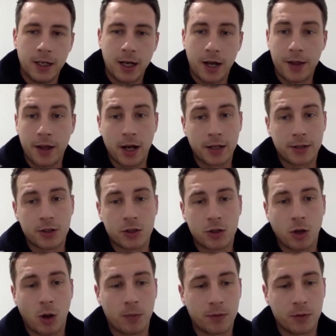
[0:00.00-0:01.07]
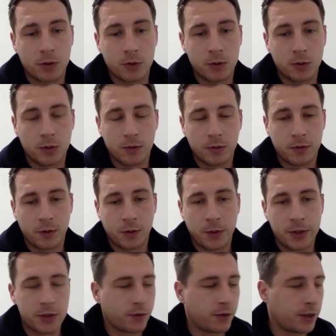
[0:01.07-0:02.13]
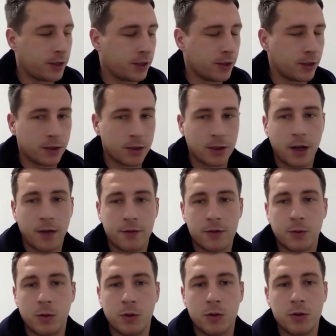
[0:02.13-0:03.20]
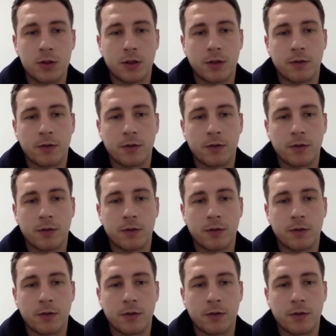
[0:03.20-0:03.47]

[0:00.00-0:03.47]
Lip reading: then I had to stop through injury and having some news